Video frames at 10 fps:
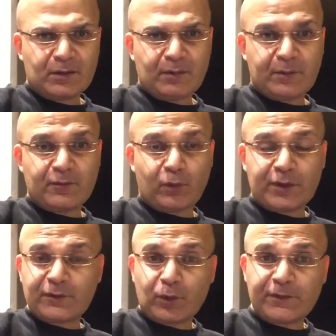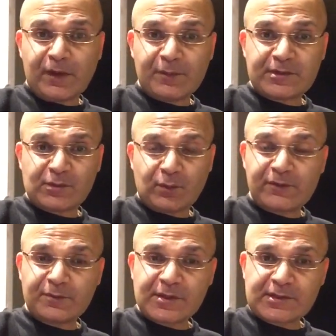40-45 minutes away
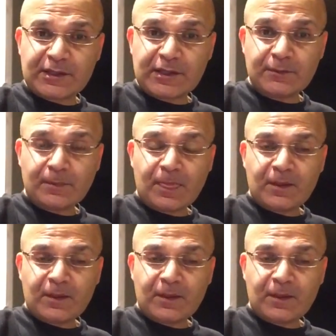from the city.